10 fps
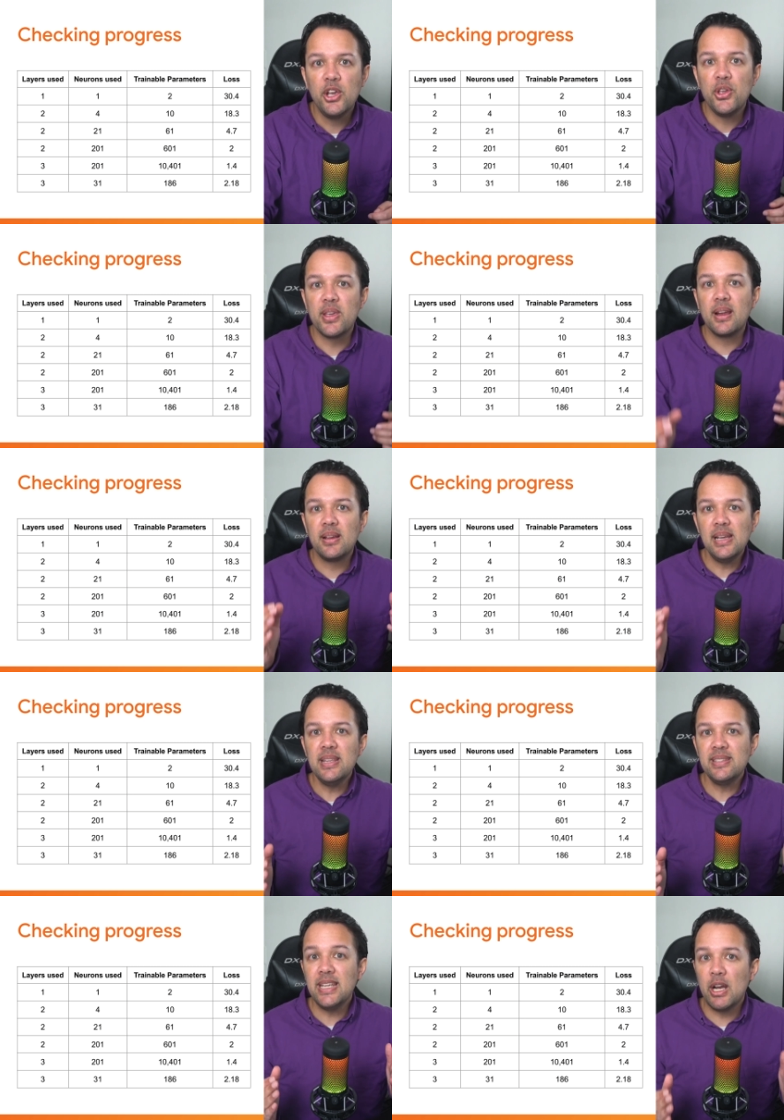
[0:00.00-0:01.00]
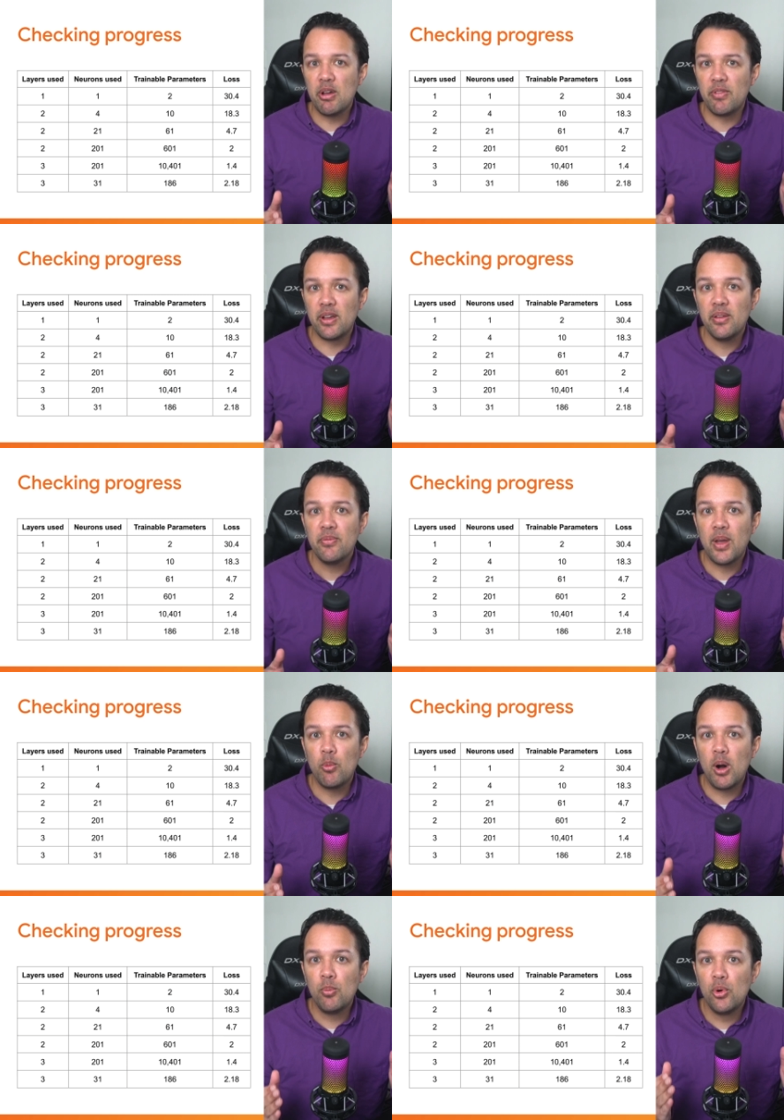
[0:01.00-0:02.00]
You can clearly see, however, that
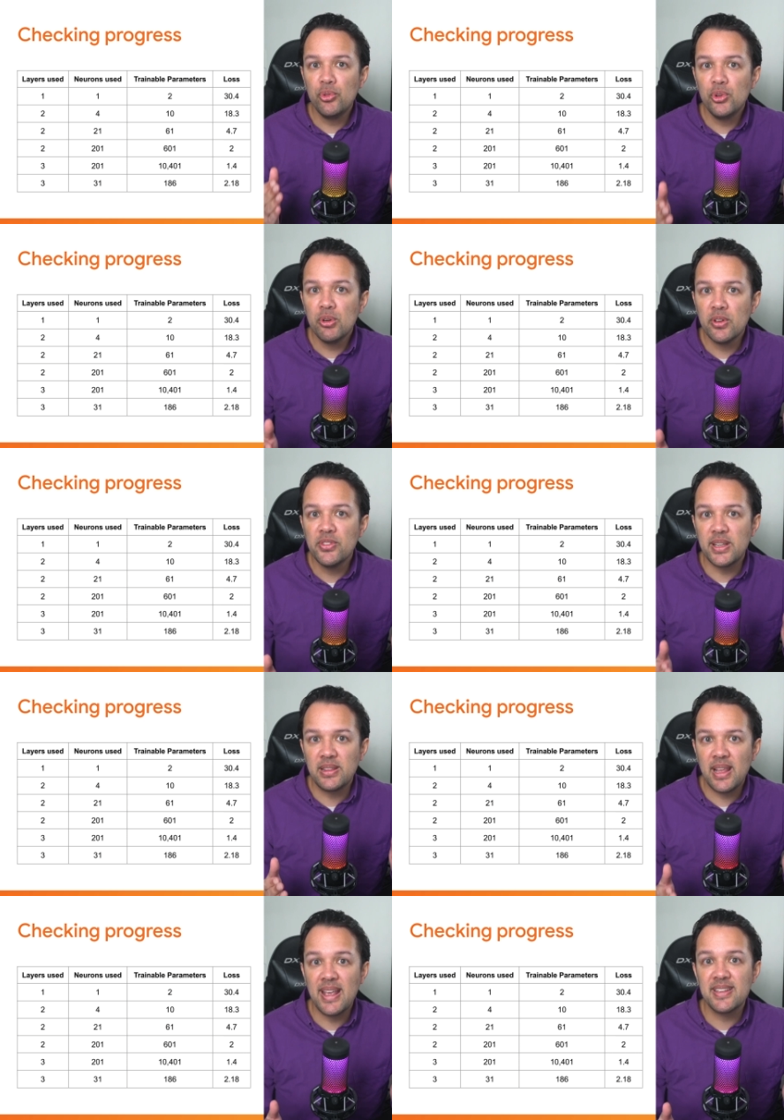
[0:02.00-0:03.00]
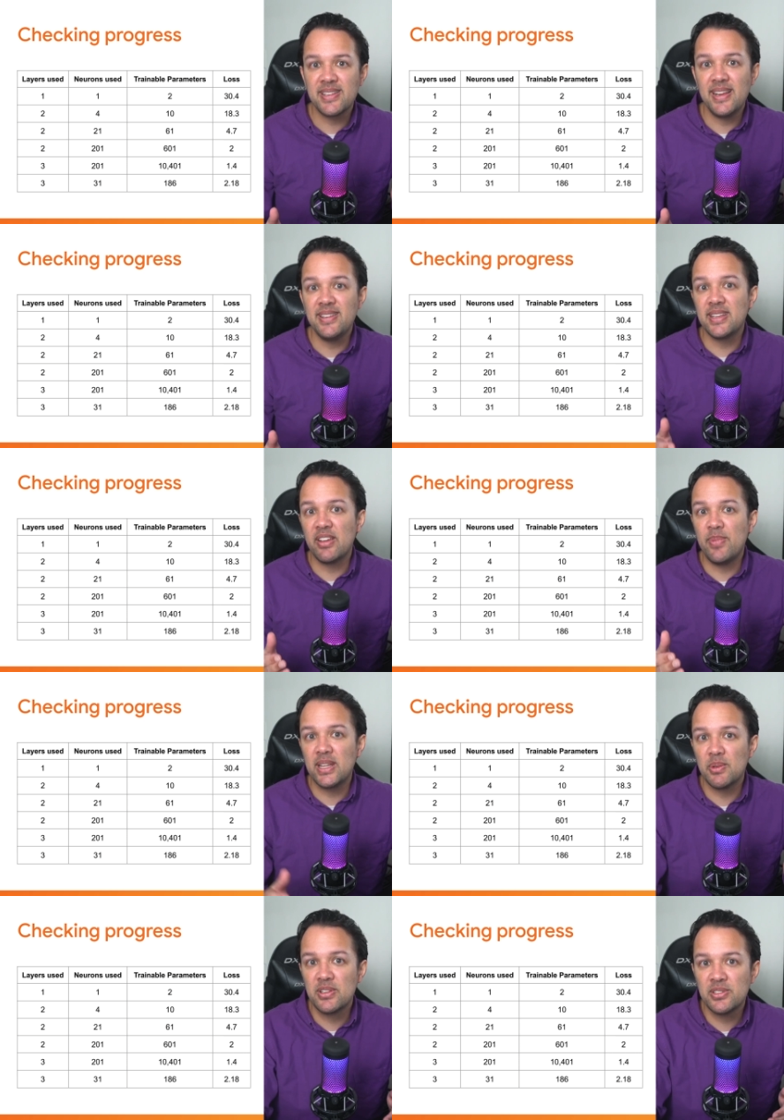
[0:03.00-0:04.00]
while more neurons and layers tended to give
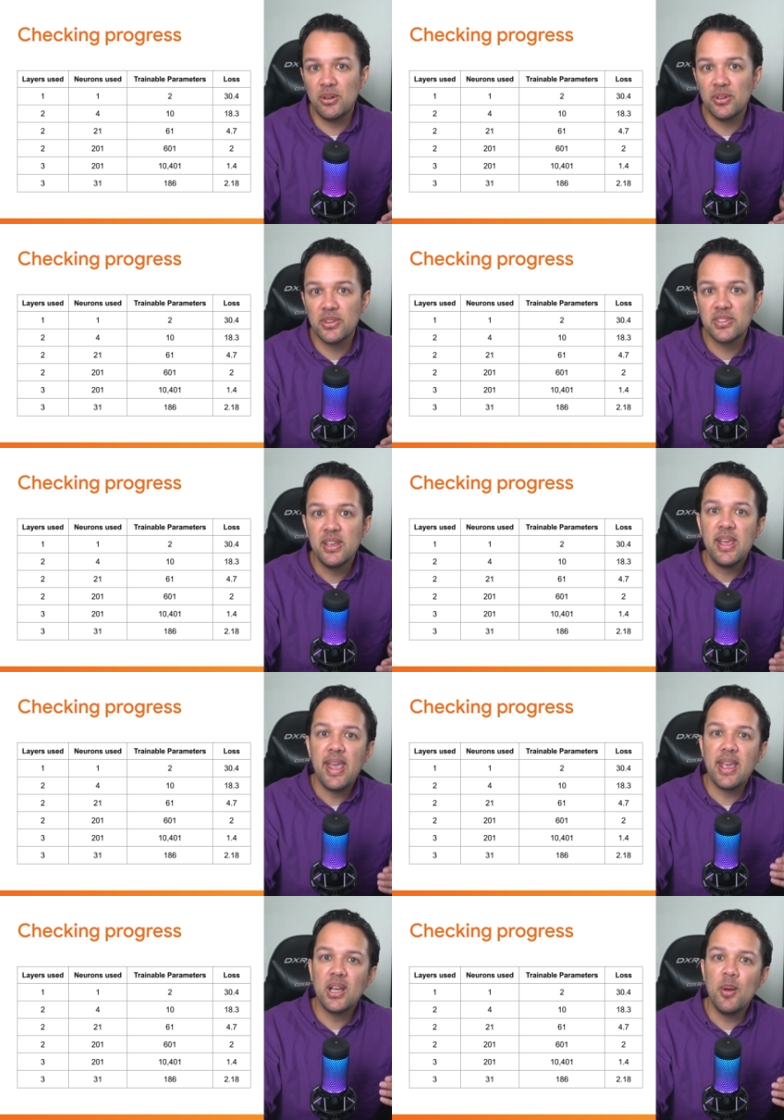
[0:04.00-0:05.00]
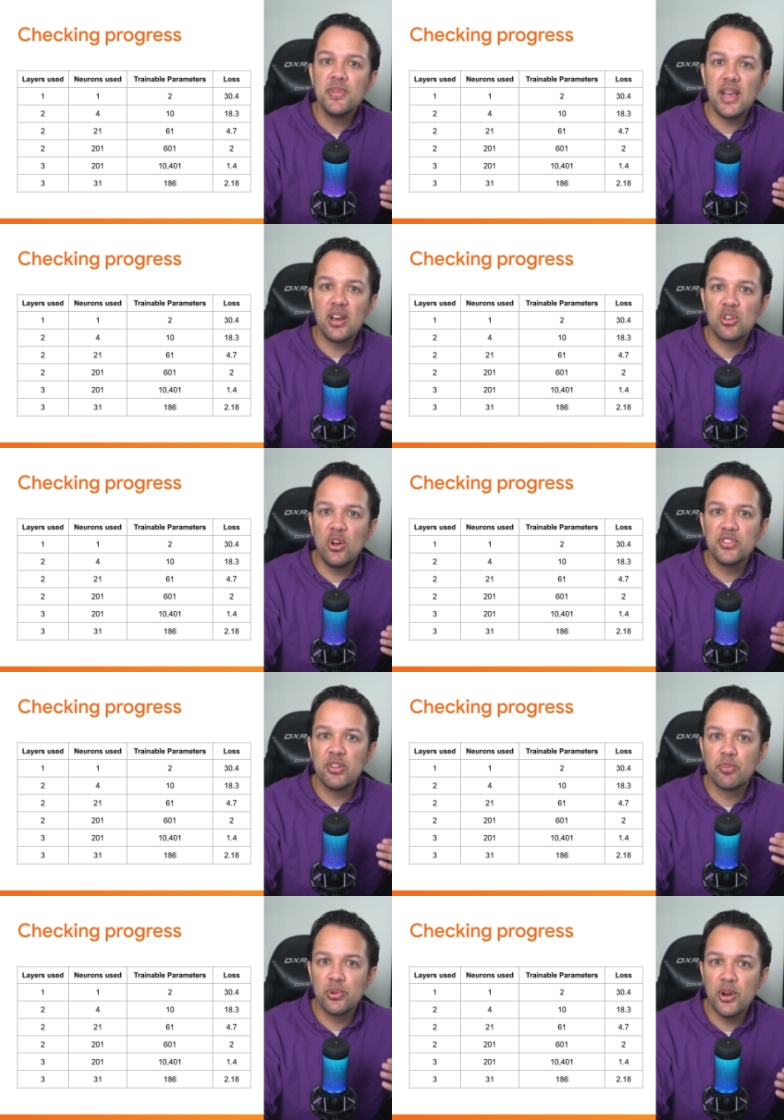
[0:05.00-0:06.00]
better results, it comes at a cost
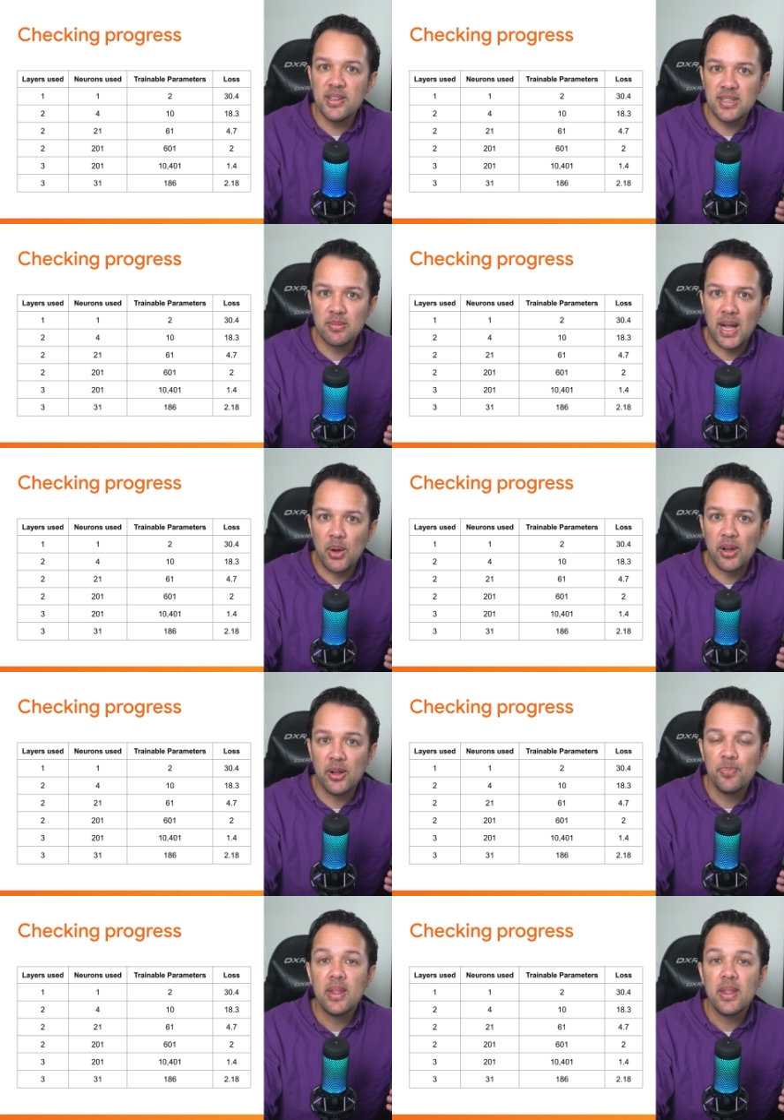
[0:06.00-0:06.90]
of processing power,